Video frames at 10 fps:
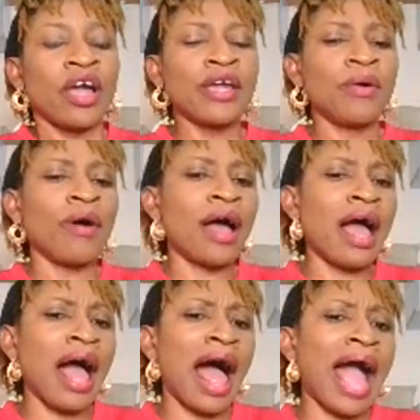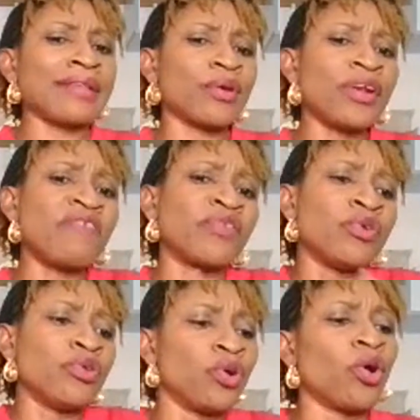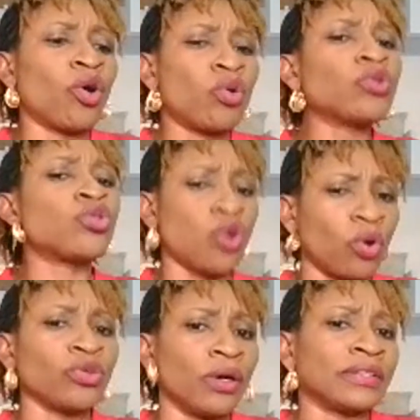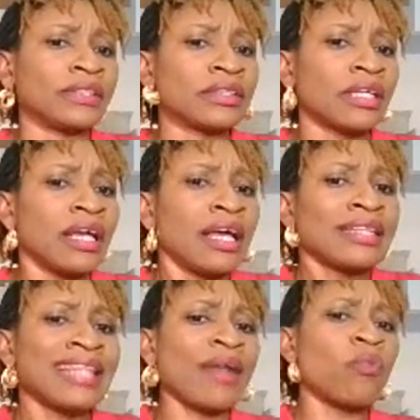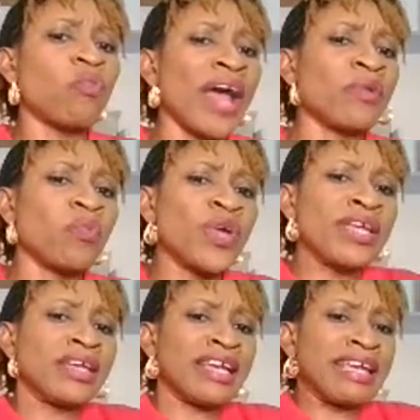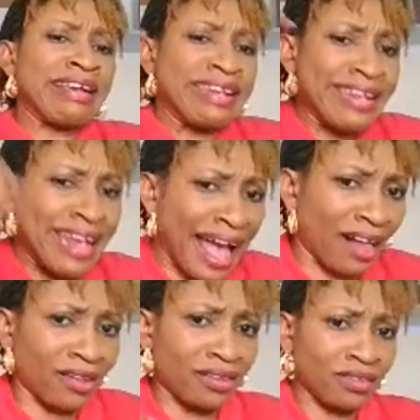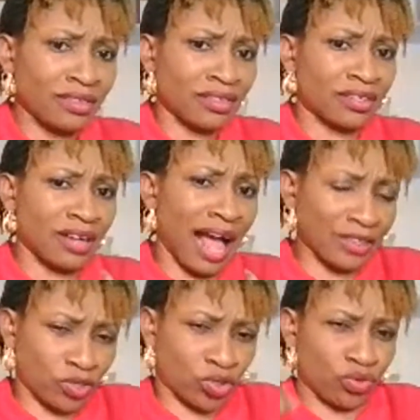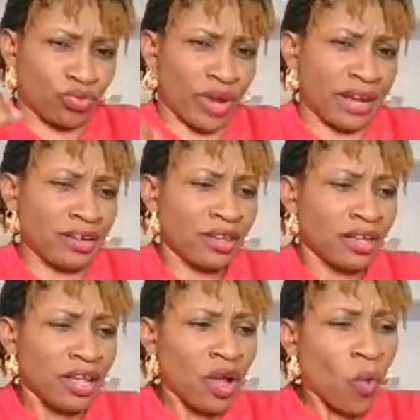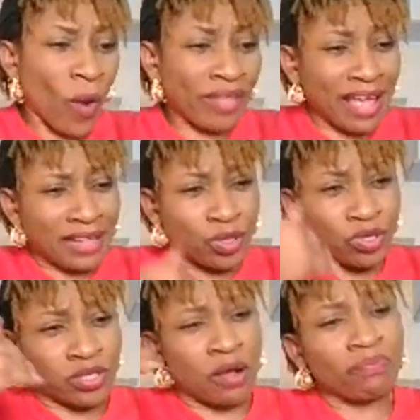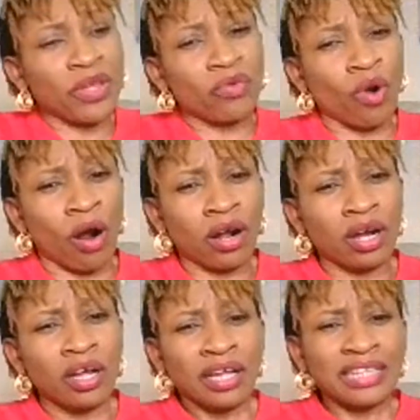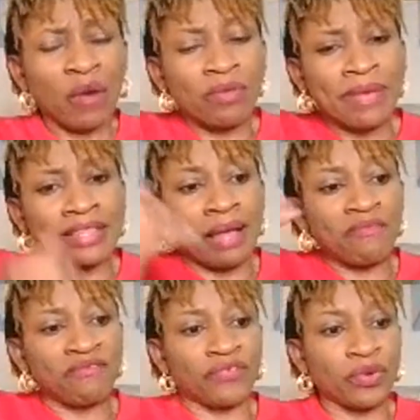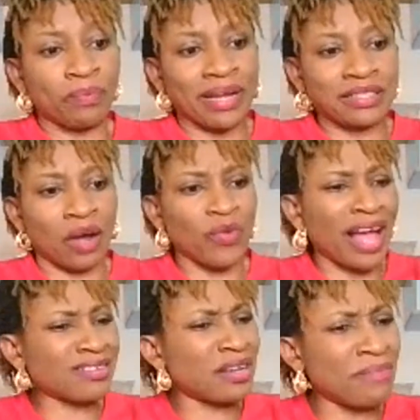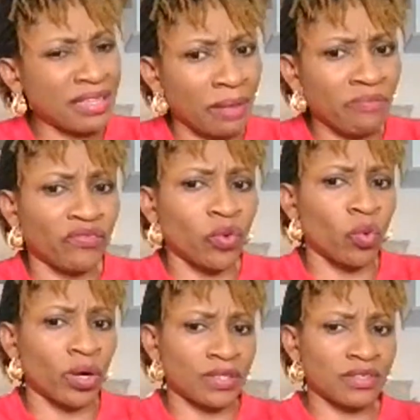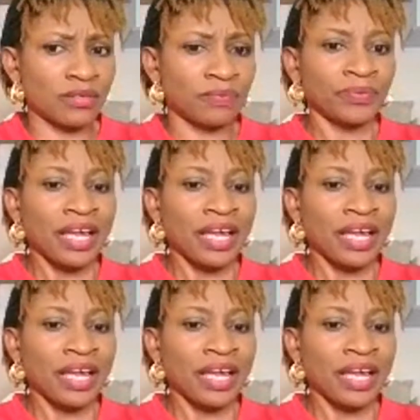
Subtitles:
You know, I don't even know who told us that when we yell at children, when they are doing something wrong, that we make them feel better. We actually make them feel worse.